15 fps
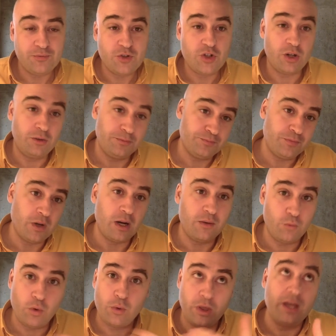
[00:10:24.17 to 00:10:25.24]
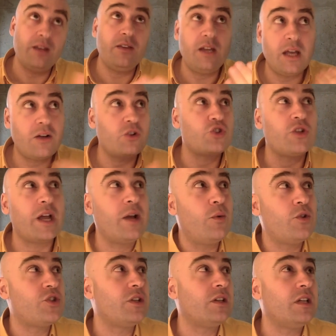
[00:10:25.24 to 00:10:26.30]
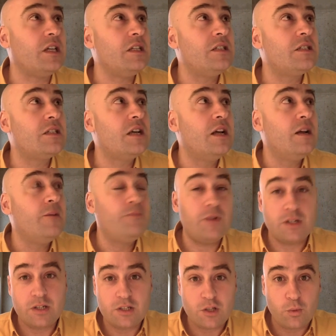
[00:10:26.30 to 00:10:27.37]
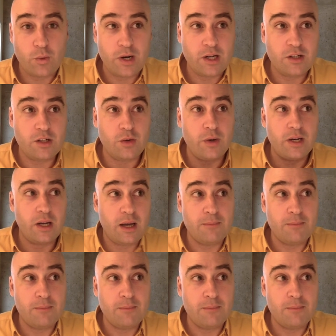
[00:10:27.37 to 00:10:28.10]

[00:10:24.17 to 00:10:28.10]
So within the English language, at least, this is the way to do it.